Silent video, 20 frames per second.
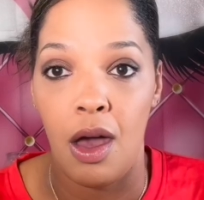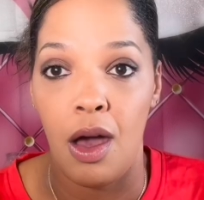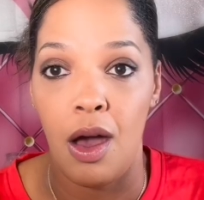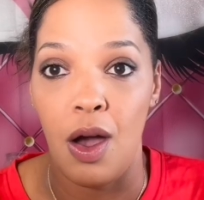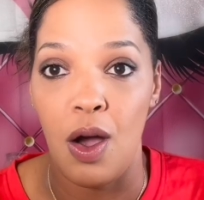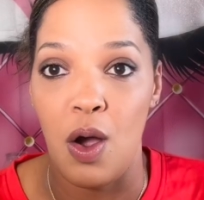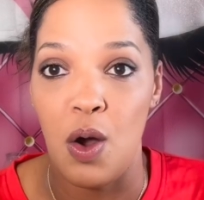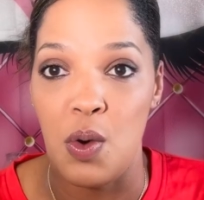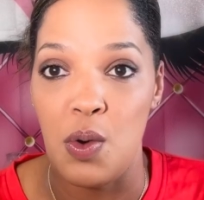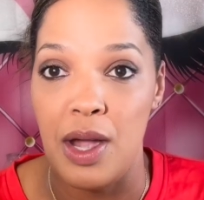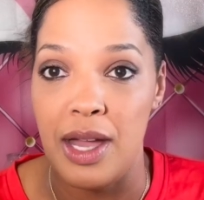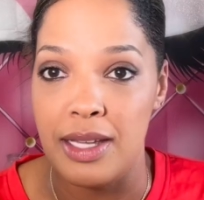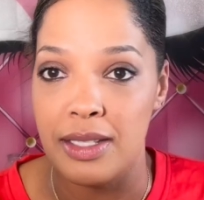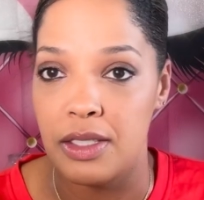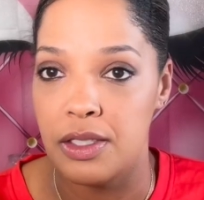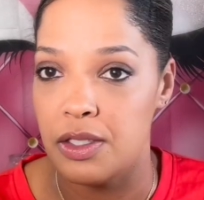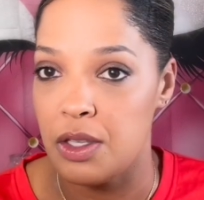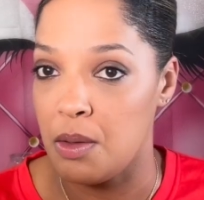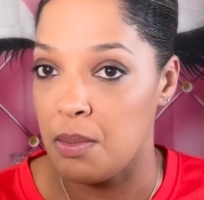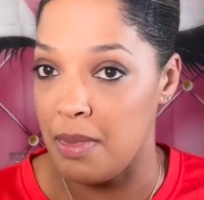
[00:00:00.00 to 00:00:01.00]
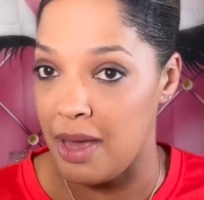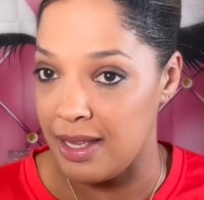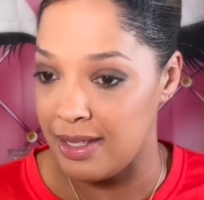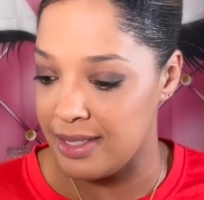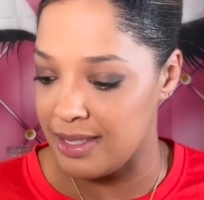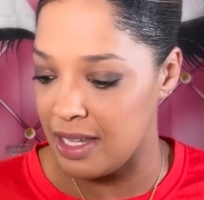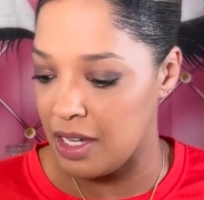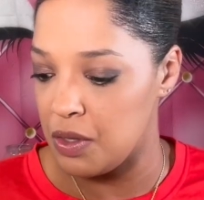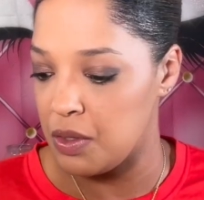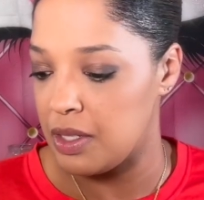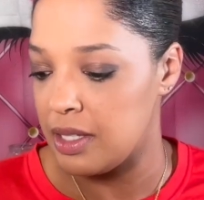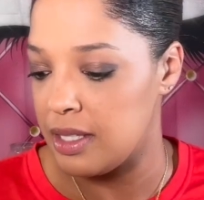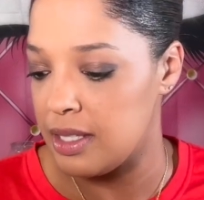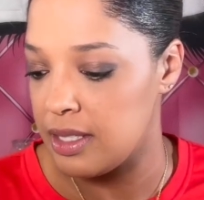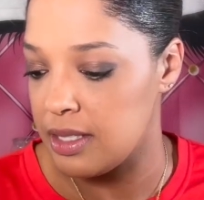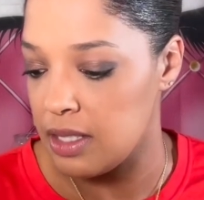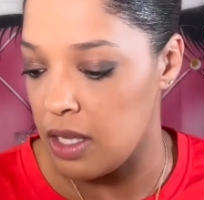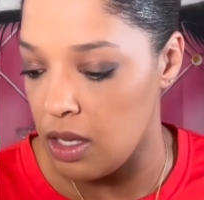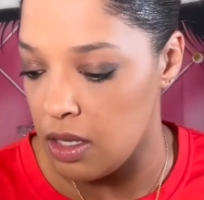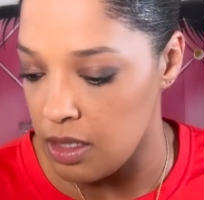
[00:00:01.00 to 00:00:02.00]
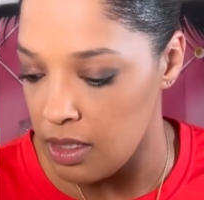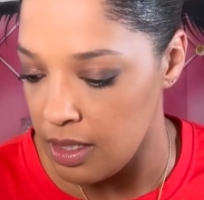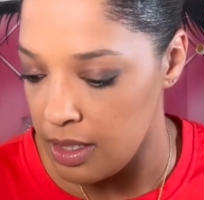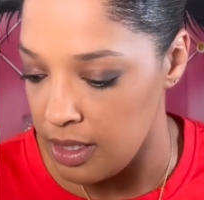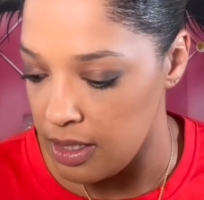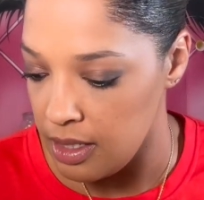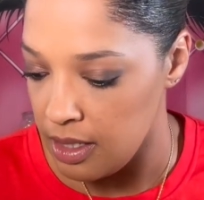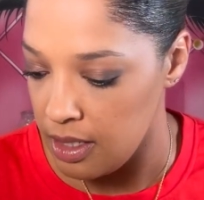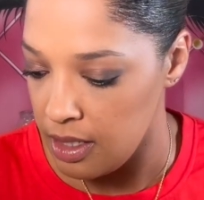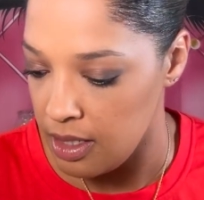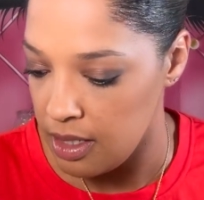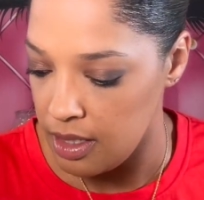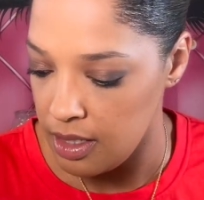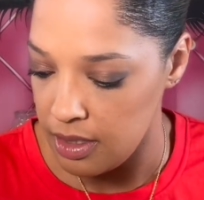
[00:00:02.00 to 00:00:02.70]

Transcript: All right, so mascara is on.